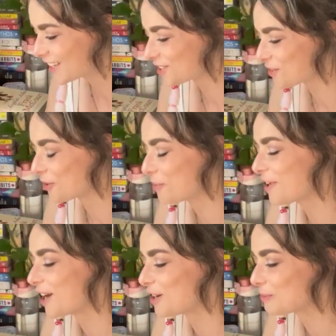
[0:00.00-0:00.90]
is throwing
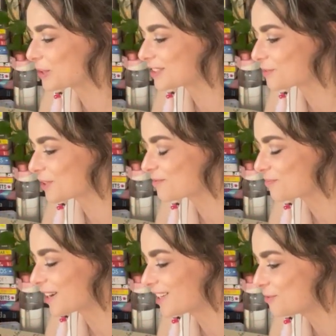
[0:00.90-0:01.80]
me off because
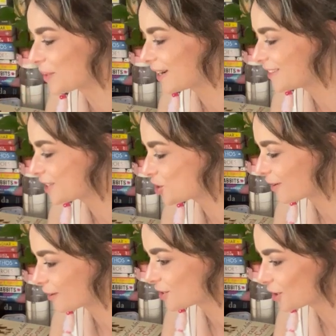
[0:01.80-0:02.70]
my
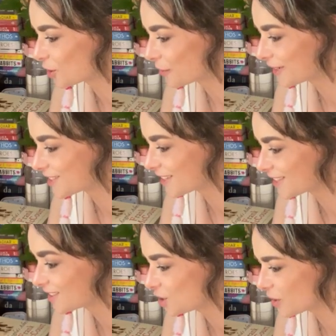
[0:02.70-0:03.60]
dictionaries are going
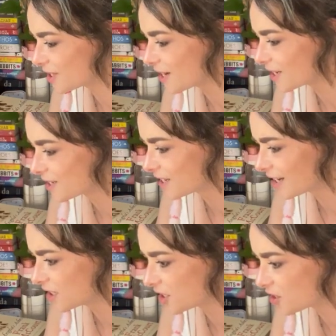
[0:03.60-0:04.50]
insane. Do I say it in
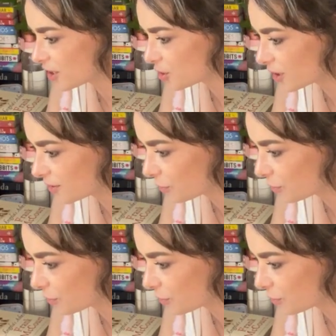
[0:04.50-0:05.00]
English, Dutch, or